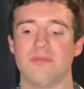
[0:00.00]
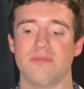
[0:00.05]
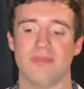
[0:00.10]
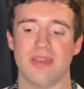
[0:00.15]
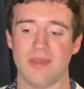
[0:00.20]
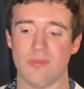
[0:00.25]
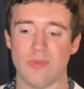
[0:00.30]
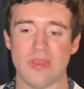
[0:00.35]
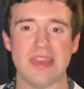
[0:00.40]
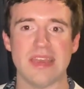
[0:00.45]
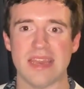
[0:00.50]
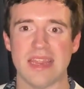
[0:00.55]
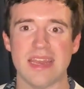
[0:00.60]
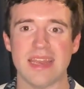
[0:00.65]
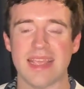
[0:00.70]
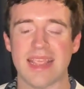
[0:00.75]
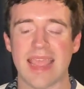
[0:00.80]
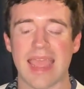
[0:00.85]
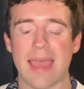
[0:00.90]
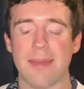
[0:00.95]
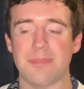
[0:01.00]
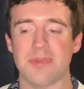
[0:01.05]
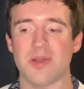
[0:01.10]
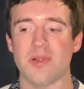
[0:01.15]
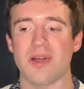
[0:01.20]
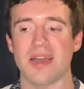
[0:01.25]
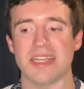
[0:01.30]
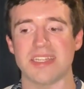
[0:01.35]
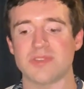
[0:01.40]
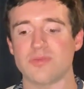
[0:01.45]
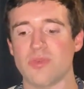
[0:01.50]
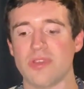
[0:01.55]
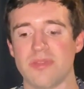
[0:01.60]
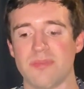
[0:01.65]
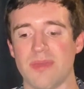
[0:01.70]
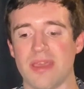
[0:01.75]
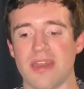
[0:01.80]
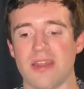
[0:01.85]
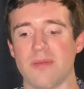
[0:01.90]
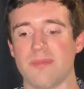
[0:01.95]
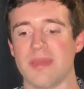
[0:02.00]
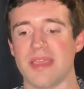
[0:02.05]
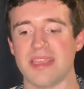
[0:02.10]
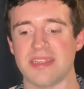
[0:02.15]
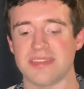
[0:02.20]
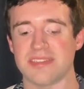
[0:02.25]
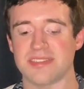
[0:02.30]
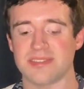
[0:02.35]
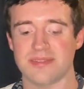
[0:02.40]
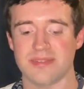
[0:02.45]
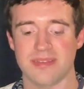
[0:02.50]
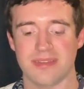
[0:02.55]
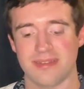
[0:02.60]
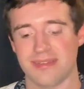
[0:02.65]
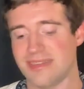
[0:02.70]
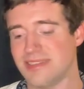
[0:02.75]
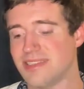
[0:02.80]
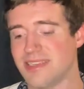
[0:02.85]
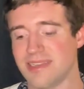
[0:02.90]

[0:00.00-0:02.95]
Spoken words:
Like, we need to capitalize with men on base. It